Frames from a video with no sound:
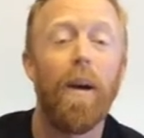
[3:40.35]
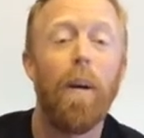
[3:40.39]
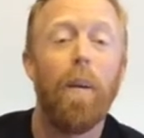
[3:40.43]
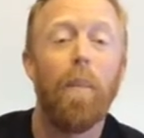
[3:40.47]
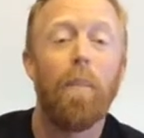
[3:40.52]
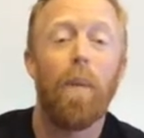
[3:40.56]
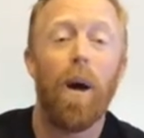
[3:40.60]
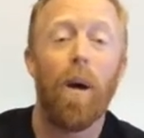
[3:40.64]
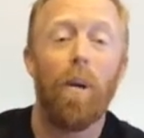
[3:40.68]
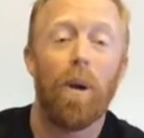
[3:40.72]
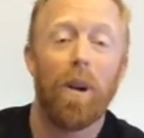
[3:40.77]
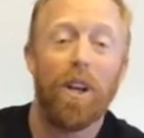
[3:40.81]

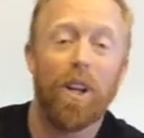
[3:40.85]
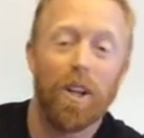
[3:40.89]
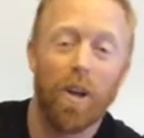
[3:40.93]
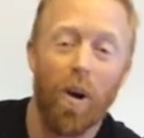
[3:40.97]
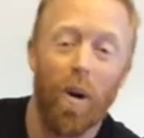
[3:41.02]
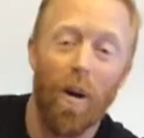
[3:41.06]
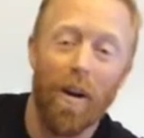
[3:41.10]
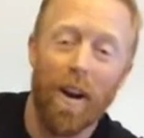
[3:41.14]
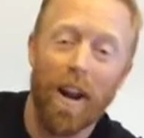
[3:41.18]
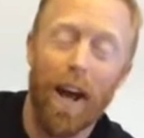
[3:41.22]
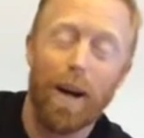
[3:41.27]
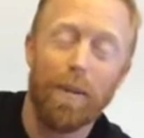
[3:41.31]
But when you're
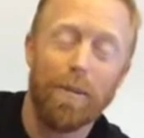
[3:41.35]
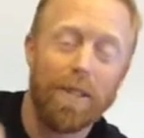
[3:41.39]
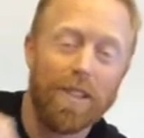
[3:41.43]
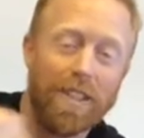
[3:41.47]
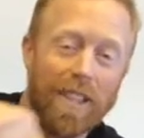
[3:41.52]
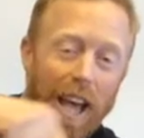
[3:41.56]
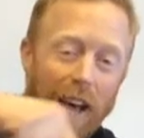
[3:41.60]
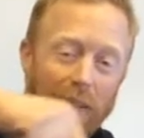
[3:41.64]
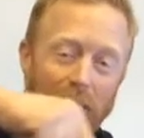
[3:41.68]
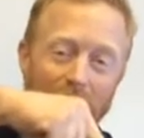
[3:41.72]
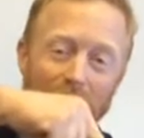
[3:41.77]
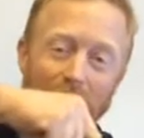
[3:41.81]
going up
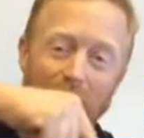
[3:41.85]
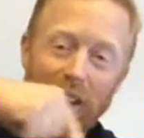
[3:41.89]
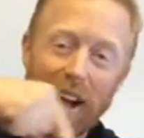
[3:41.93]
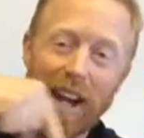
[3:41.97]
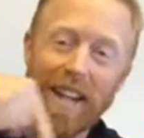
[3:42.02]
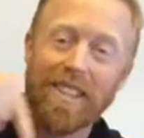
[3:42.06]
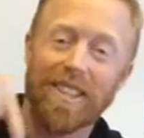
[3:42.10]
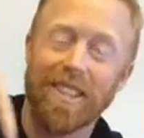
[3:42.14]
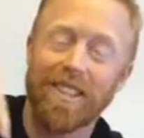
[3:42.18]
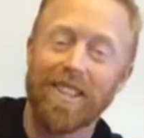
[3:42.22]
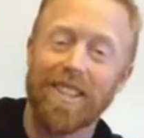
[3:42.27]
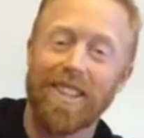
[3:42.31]
7
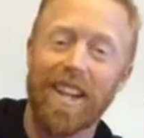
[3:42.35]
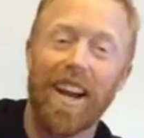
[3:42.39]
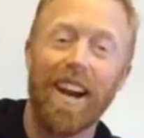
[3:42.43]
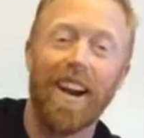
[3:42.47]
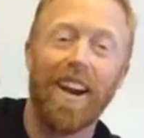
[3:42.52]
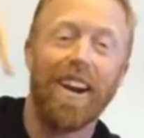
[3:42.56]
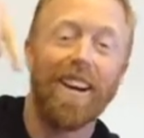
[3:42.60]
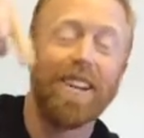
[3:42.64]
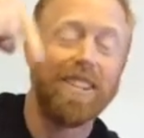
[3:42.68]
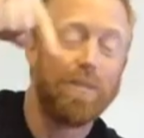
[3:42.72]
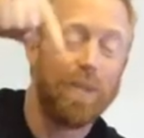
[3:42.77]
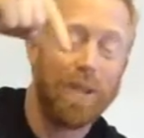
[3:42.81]
flights of
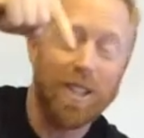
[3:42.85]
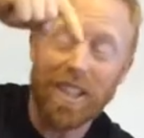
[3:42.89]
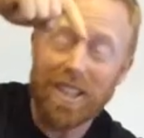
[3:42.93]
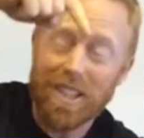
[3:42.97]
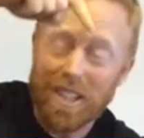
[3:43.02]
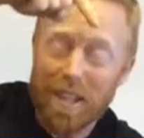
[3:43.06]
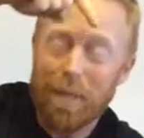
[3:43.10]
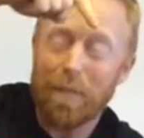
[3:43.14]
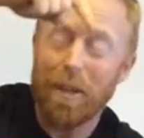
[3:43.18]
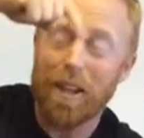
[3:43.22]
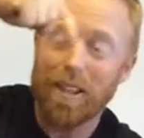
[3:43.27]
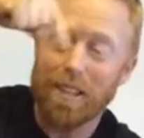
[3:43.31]
stairs, which just
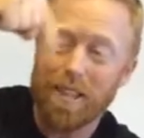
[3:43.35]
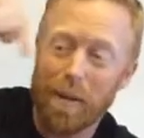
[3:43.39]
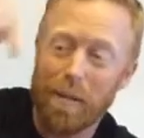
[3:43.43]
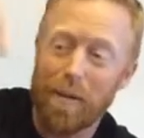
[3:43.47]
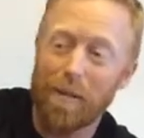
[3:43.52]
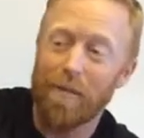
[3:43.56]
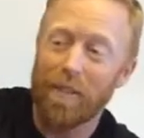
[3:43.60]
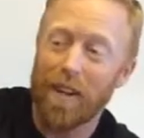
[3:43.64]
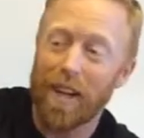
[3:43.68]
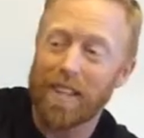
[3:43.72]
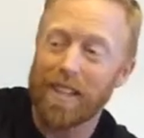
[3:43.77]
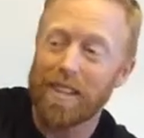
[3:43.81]
seemed like 7
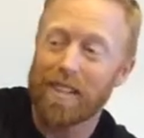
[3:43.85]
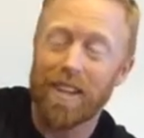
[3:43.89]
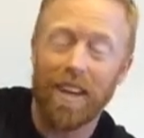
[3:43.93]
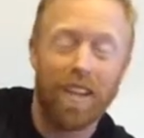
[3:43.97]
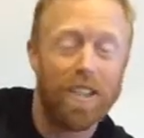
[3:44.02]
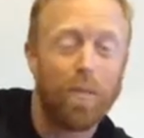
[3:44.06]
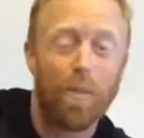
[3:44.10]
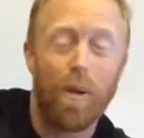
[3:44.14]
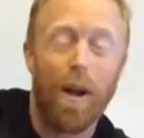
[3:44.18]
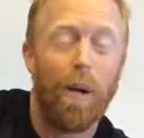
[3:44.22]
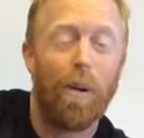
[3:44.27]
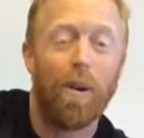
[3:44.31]
flights of stairs, it
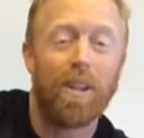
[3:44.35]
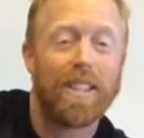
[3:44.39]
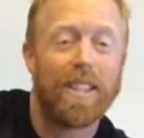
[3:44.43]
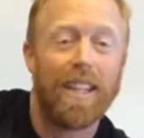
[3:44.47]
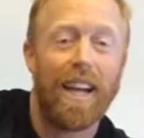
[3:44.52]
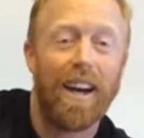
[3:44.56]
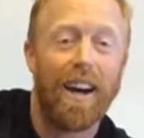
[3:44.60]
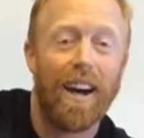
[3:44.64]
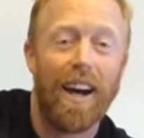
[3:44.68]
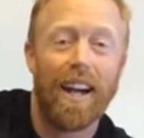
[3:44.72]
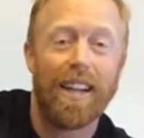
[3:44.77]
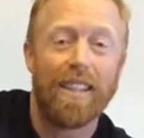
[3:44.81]
probably wasn't that
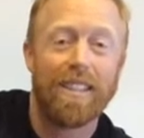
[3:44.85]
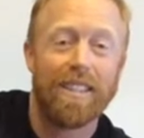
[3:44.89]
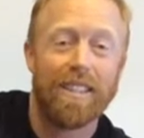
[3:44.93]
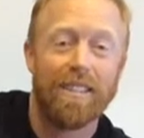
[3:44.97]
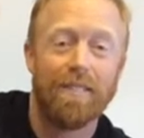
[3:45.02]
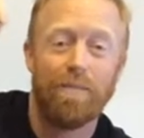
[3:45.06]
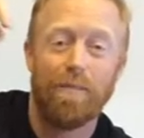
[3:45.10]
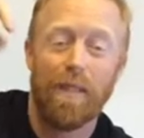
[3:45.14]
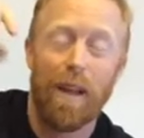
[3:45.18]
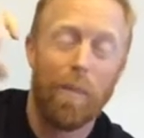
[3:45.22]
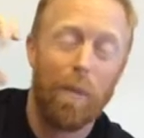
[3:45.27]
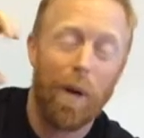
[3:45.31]
high because
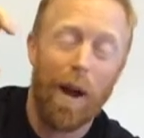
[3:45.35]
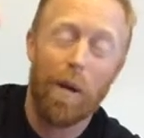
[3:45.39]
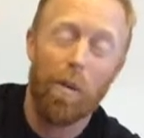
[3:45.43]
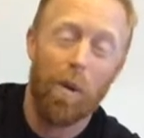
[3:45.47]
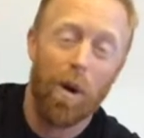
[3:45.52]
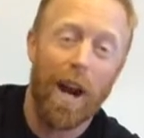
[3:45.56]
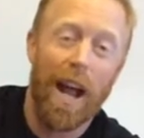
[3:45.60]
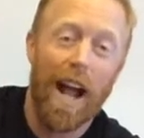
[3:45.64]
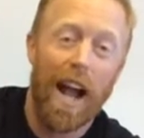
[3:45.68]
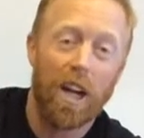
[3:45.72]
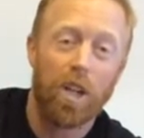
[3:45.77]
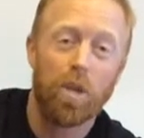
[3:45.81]
they probably weren't
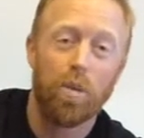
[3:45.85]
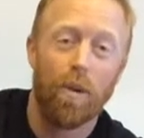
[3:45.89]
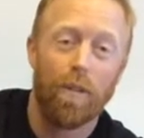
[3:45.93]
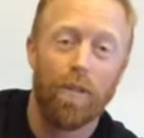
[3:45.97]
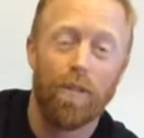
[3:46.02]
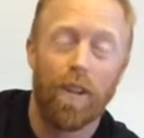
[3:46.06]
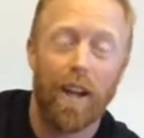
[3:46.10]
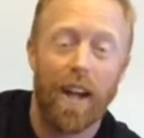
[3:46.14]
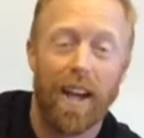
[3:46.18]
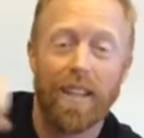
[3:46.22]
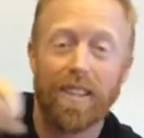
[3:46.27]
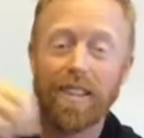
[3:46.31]
actual
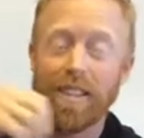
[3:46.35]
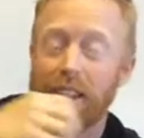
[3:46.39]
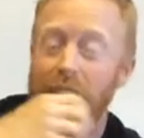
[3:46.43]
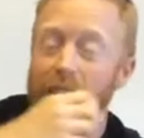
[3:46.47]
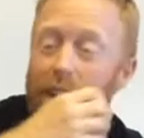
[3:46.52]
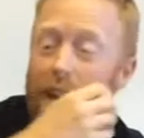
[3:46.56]
flights.